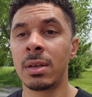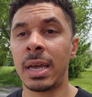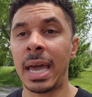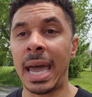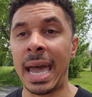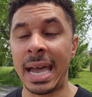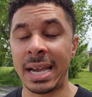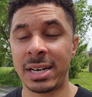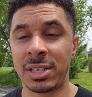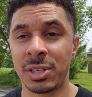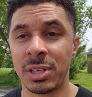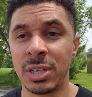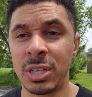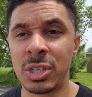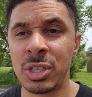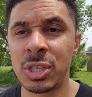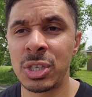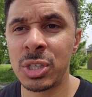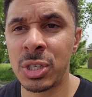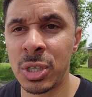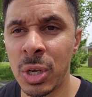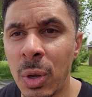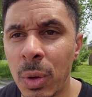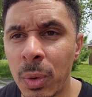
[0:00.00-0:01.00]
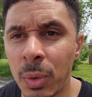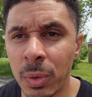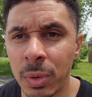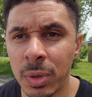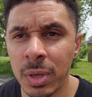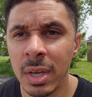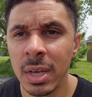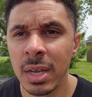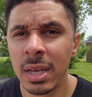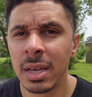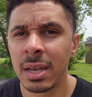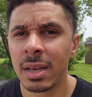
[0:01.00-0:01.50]
actually sold.
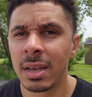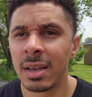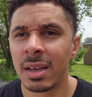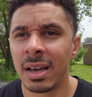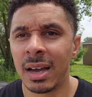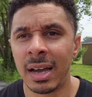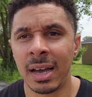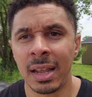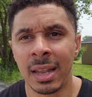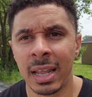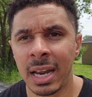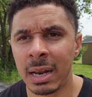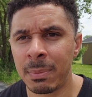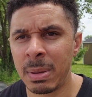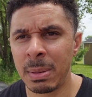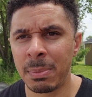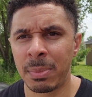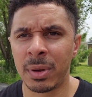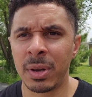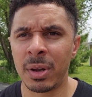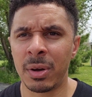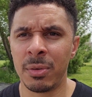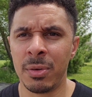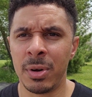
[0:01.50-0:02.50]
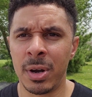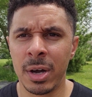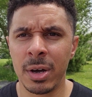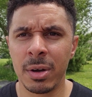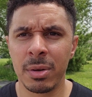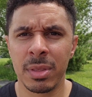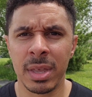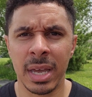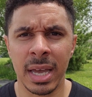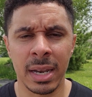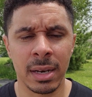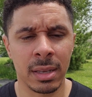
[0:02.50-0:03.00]
A lot of people don't know
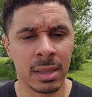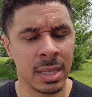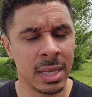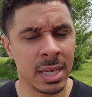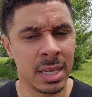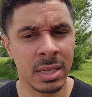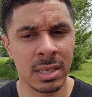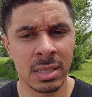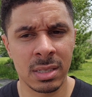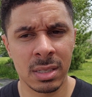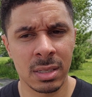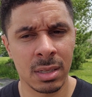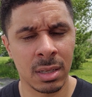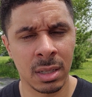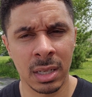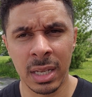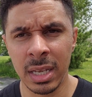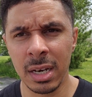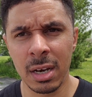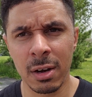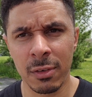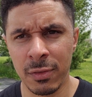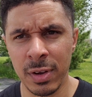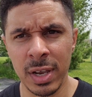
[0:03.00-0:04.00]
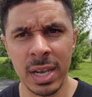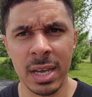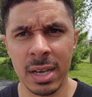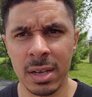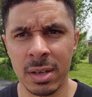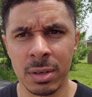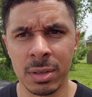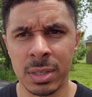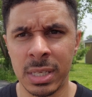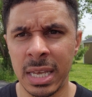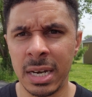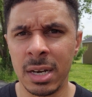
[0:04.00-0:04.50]
that these lender
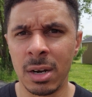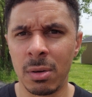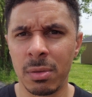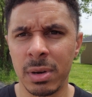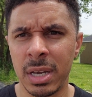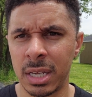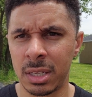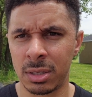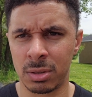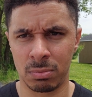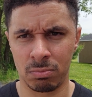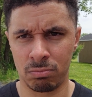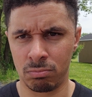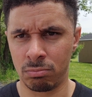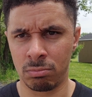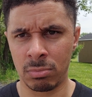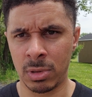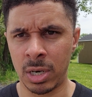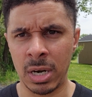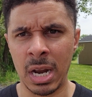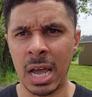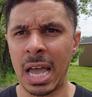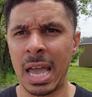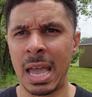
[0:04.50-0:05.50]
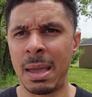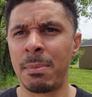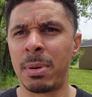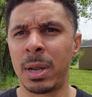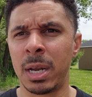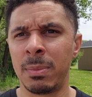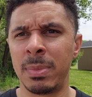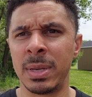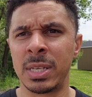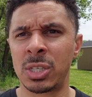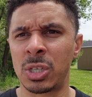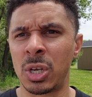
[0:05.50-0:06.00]
vehicles, they're not able
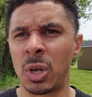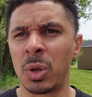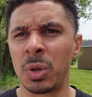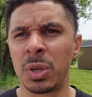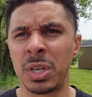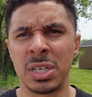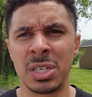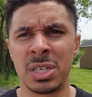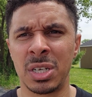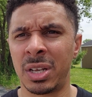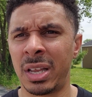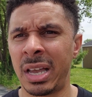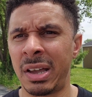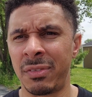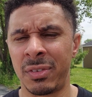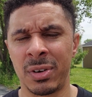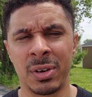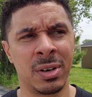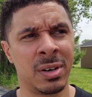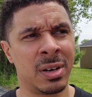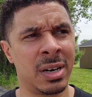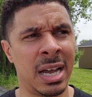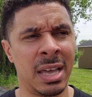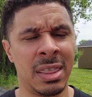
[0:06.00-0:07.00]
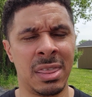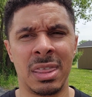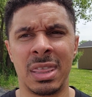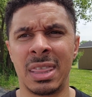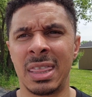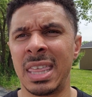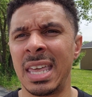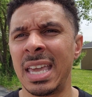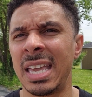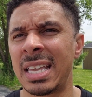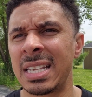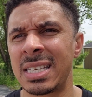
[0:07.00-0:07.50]
to be sold until after, I
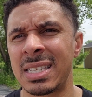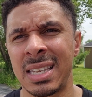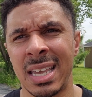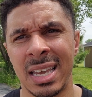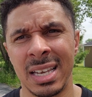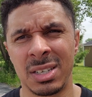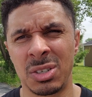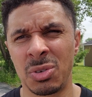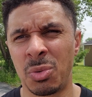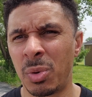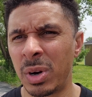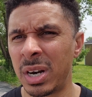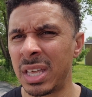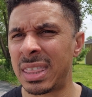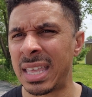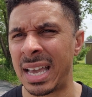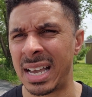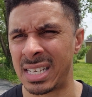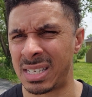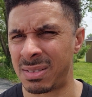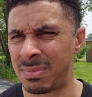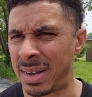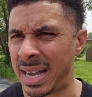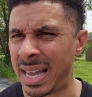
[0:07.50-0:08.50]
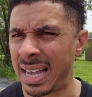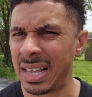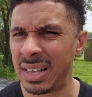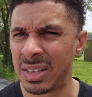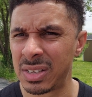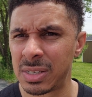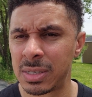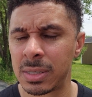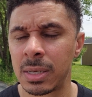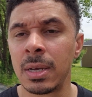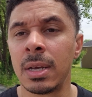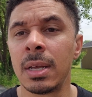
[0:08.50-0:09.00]
think it's like 20,000
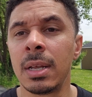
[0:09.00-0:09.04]
miles,